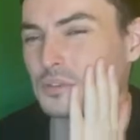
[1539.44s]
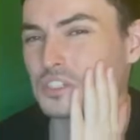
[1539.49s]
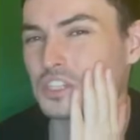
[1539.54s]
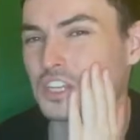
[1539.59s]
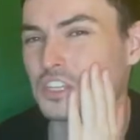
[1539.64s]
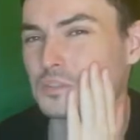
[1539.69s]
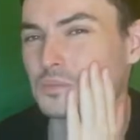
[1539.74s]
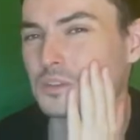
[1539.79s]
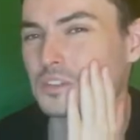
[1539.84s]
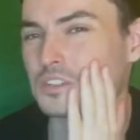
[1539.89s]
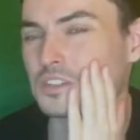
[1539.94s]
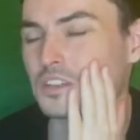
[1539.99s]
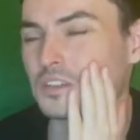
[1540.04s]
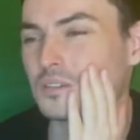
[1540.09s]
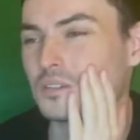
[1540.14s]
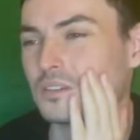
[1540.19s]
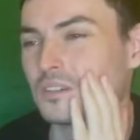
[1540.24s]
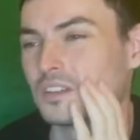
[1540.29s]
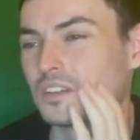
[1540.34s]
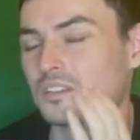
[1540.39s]
changed much though.
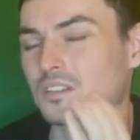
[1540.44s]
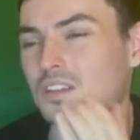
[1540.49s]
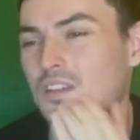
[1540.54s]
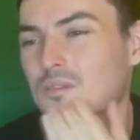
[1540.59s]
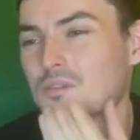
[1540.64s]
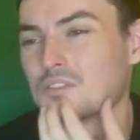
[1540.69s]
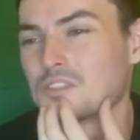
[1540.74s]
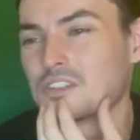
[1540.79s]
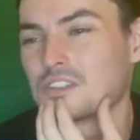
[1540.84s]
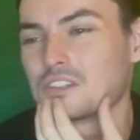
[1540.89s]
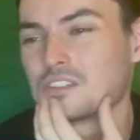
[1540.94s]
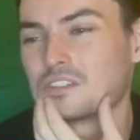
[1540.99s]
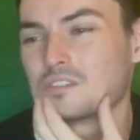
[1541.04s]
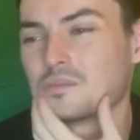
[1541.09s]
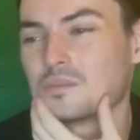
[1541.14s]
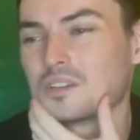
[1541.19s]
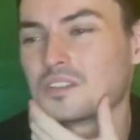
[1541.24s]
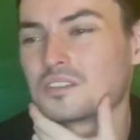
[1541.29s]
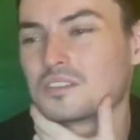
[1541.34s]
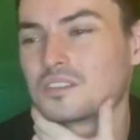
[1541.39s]
Don't think it would have changed too
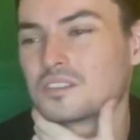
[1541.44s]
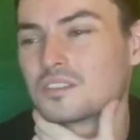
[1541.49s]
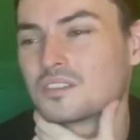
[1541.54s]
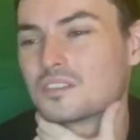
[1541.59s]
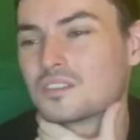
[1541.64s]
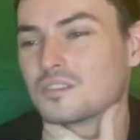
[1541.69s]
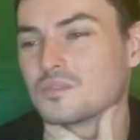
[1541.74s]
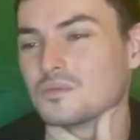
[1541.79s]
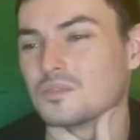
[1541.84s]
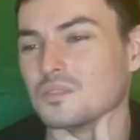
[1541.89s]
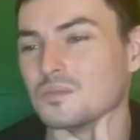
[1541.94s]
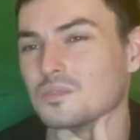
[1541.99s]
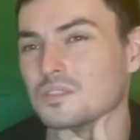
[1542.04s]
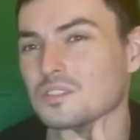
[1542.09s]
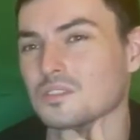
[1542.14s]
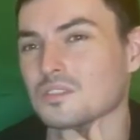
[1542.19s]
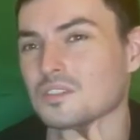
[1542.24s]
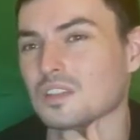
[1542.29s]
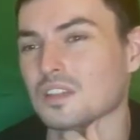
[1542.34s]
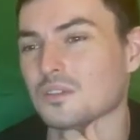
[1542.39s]
much. So we're
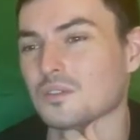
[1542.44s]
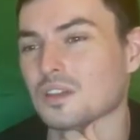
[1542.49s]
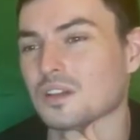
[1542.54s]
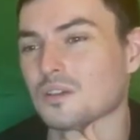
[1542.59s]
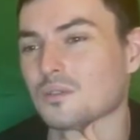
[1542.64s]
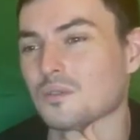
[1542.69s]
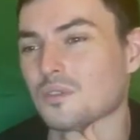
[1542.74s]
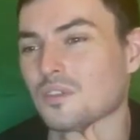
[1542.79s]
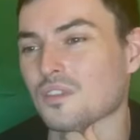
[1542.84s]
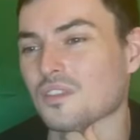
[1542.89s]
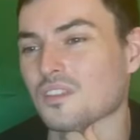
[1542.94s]
still at low health.